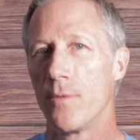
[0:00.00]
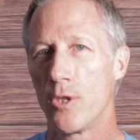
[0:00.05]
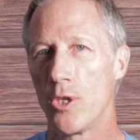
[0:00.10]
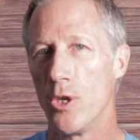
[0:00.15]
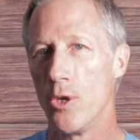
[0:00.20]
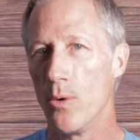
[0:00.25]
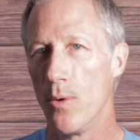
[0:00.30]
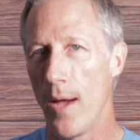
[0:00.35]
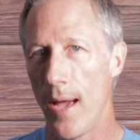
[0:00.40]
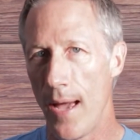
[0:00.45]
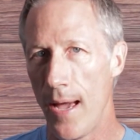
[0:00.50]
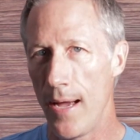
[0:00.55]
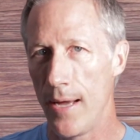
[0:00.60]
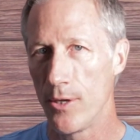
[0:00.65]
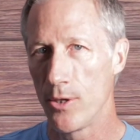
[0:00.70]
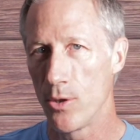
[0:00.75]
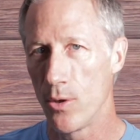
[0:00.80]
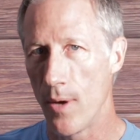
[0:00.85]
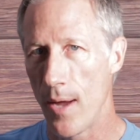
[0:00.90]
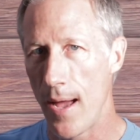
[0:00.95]
to
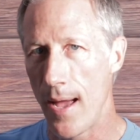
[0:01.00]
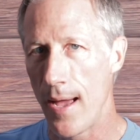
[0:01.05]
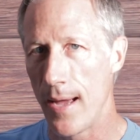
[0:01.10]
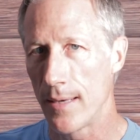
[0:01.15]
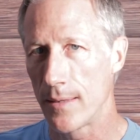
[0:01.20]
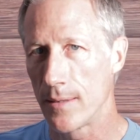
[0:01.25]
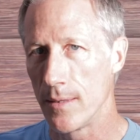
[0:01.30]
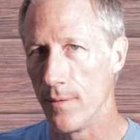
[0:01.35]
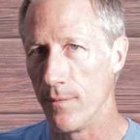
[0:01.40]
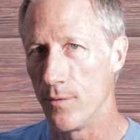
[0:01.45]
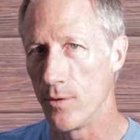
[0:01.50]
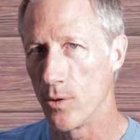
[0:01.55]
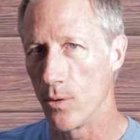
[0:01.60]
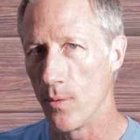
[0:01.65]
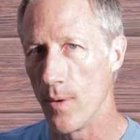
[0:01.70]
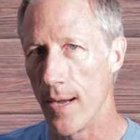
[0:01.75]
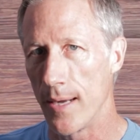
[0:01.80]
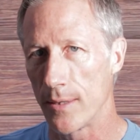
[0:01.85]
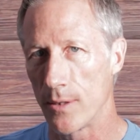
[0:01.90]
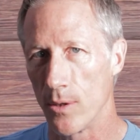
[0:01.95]
Azure Active
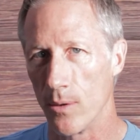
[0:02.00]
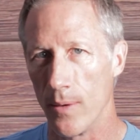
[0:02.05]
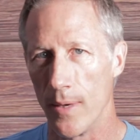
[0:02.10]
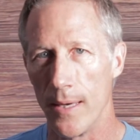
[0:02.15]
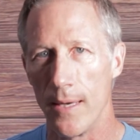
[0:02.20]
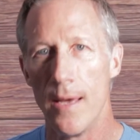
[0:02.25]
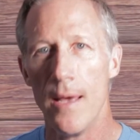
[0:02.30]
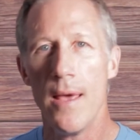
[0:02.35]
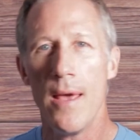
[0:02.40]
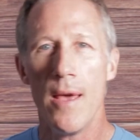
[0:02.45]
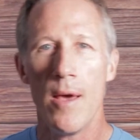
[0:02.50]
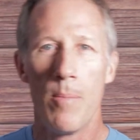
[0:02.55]
Directory.